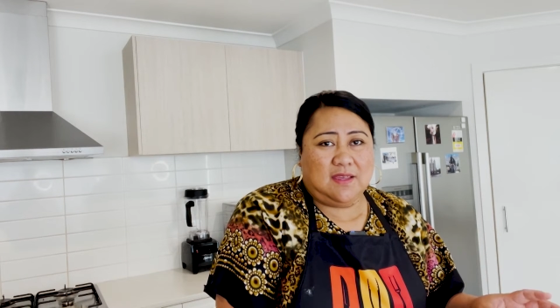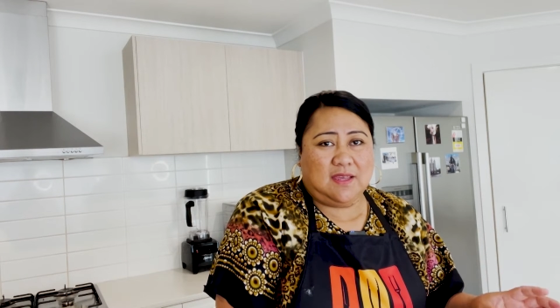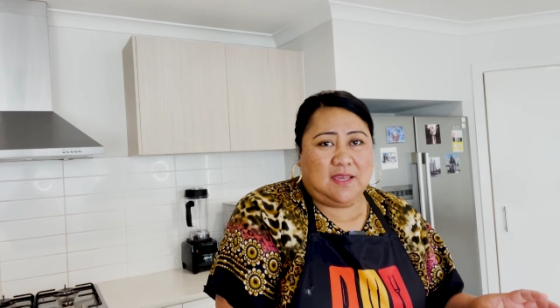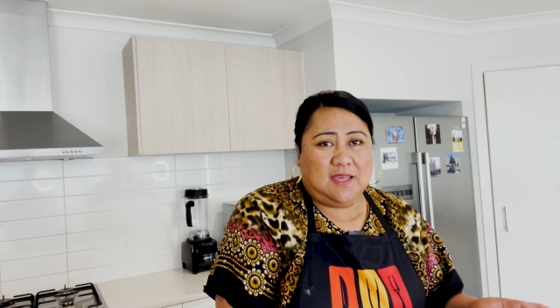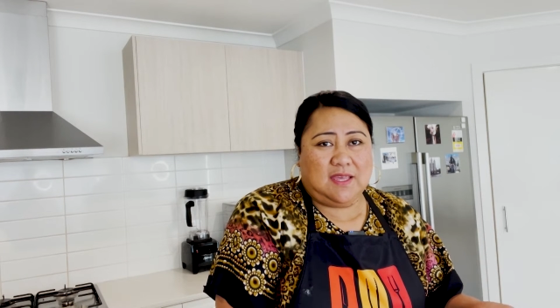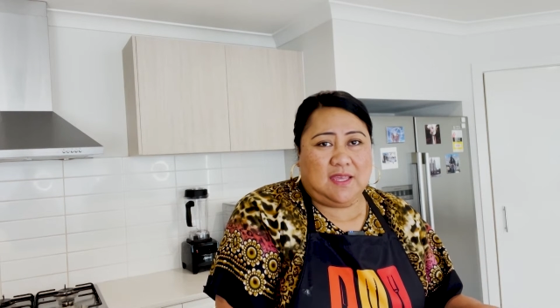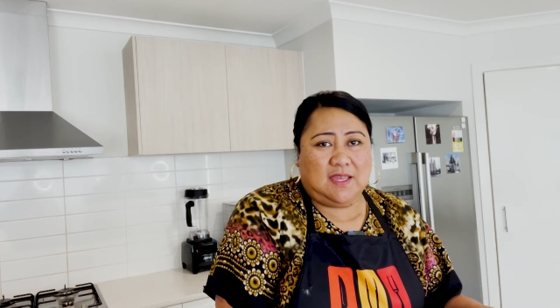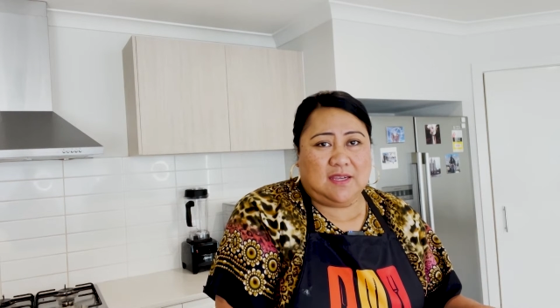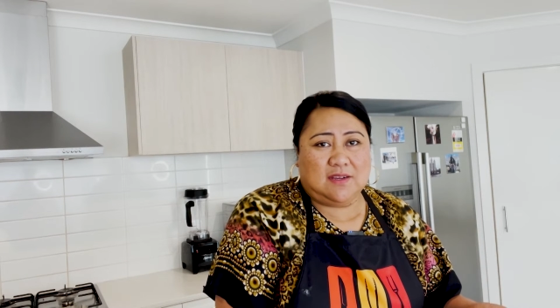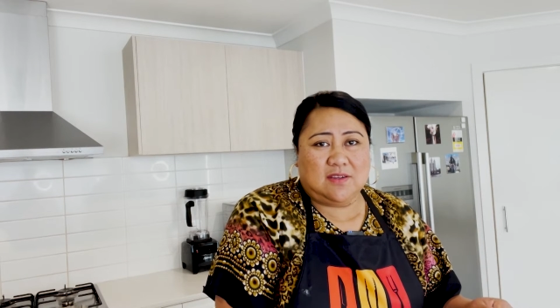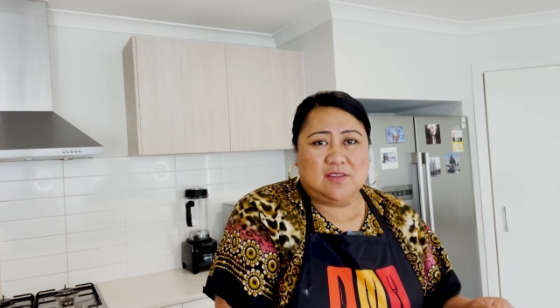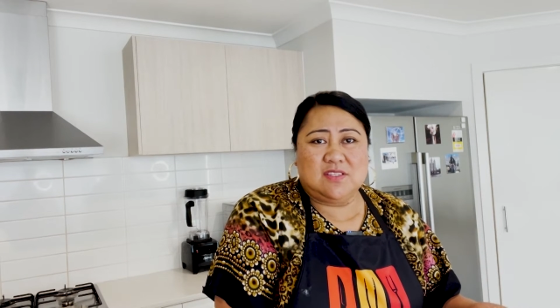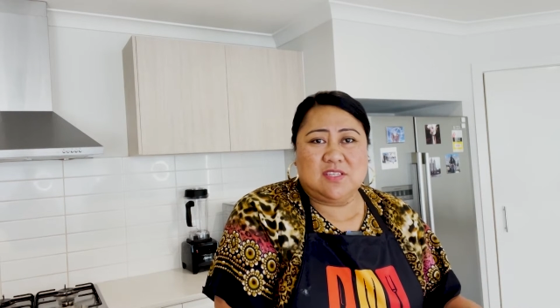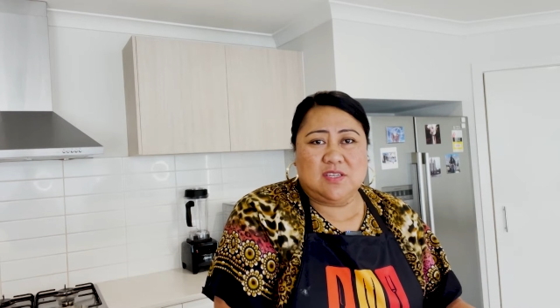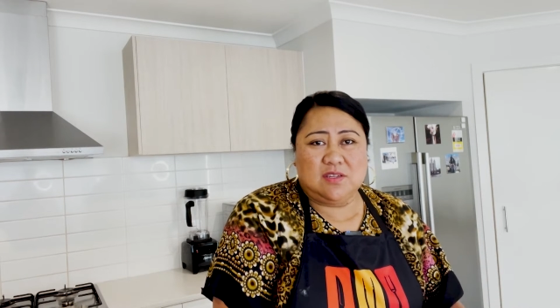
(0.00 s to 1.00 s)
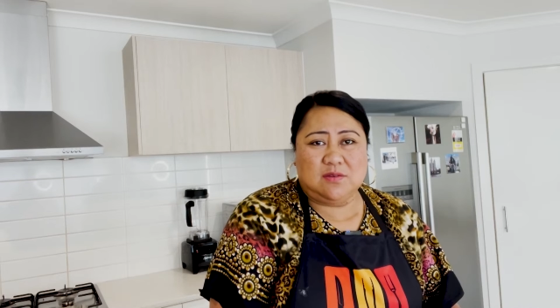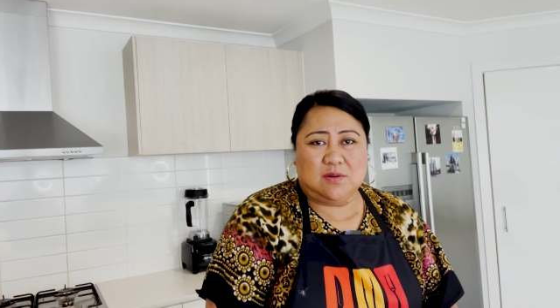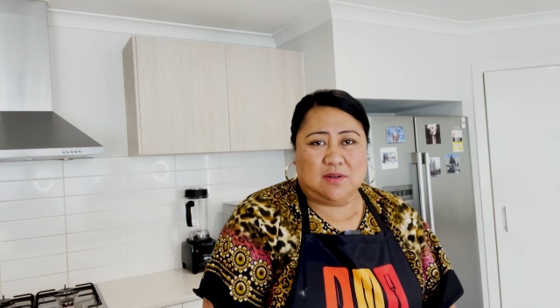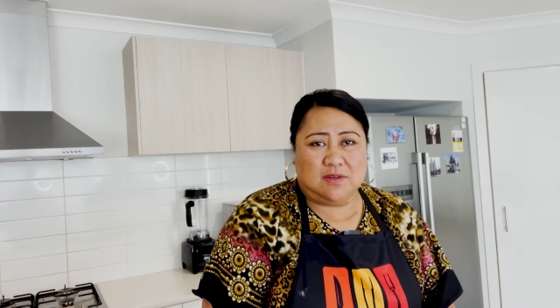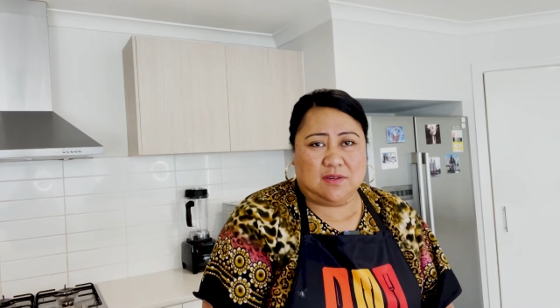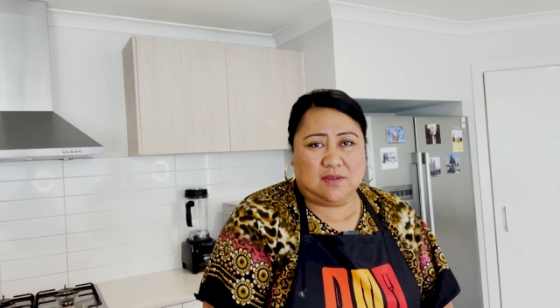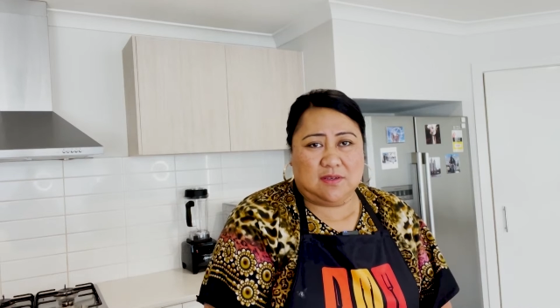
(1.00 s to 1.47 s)
and continue
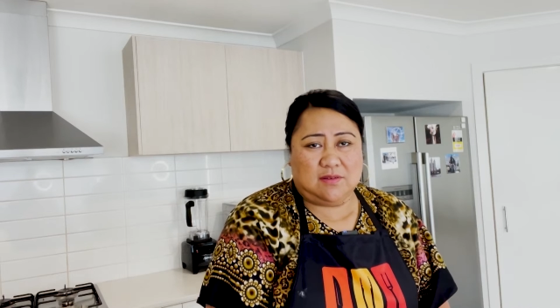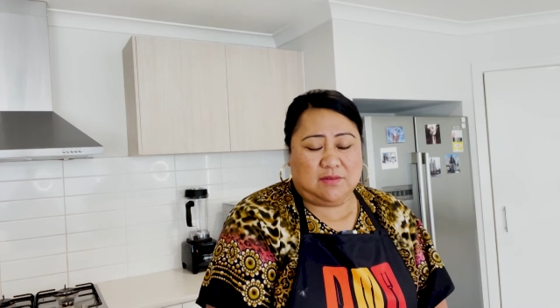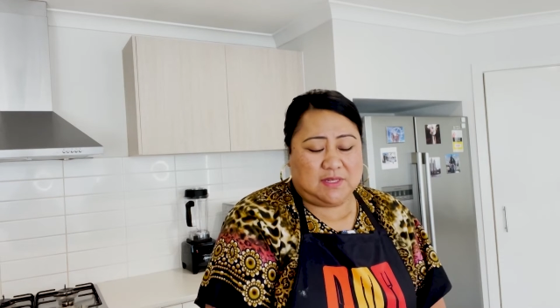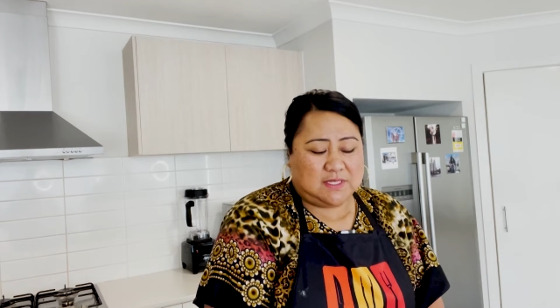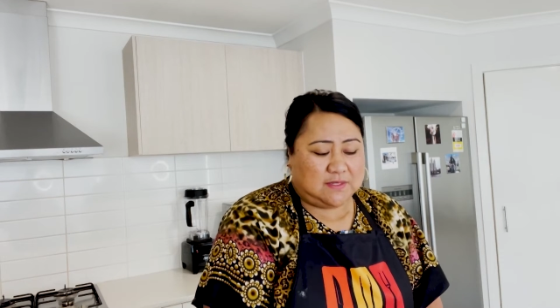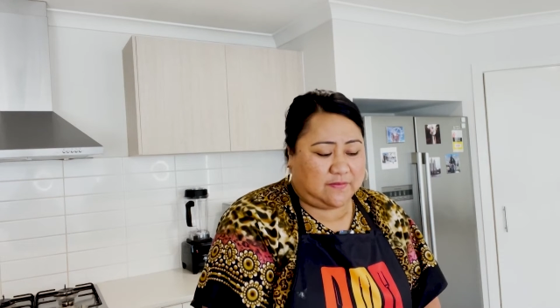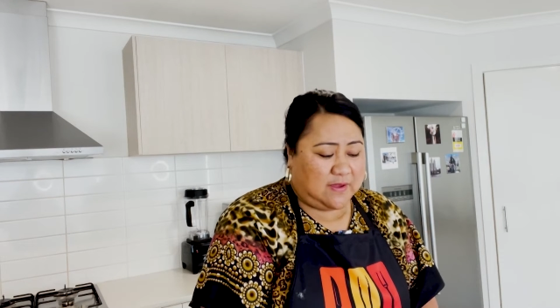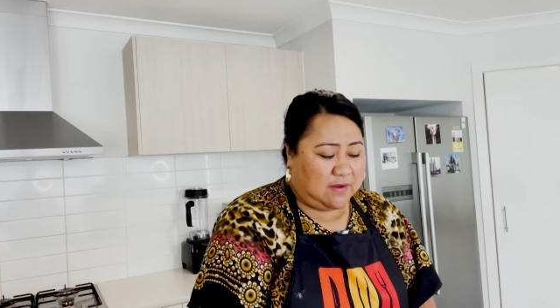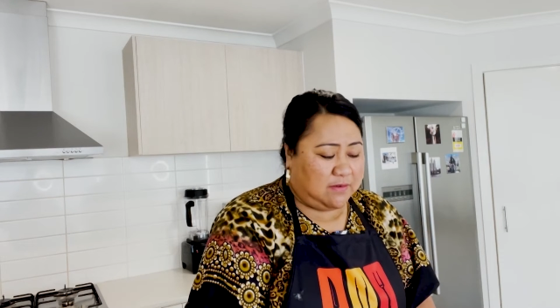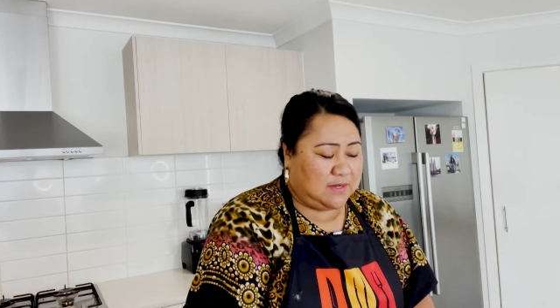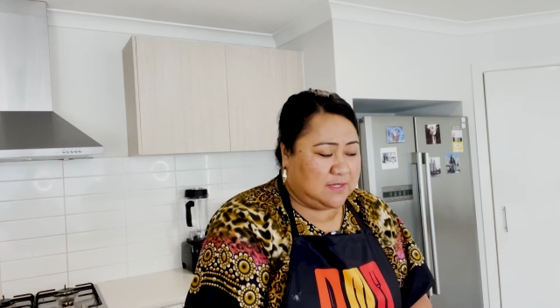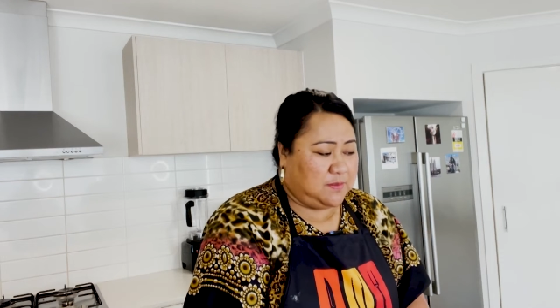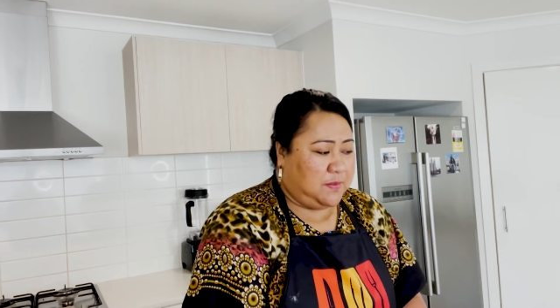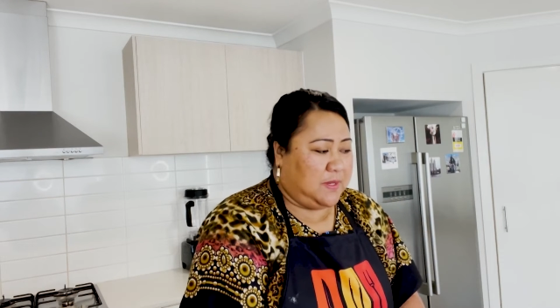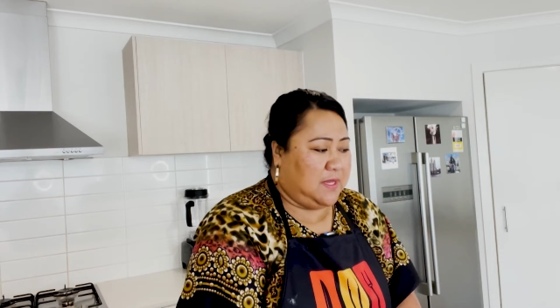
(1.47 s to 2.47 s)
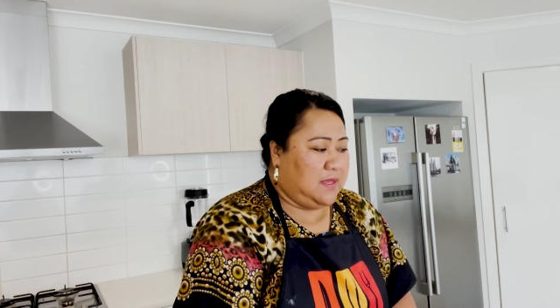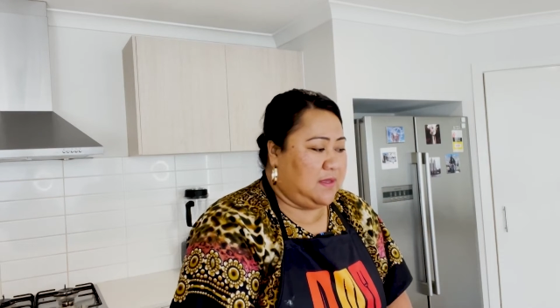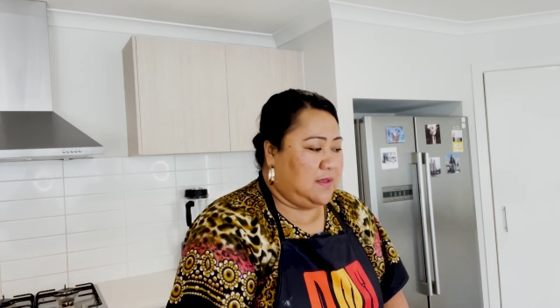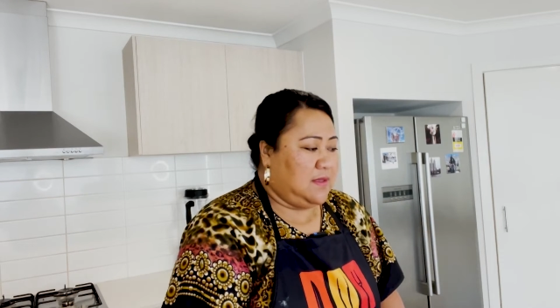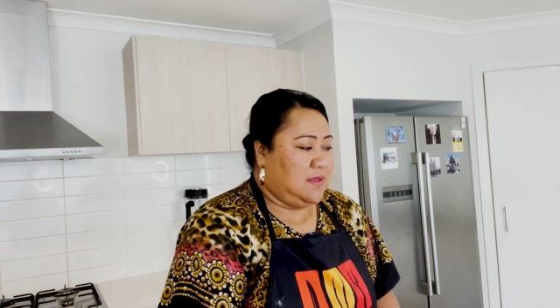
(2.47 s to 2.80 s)
on the rest of our recipe.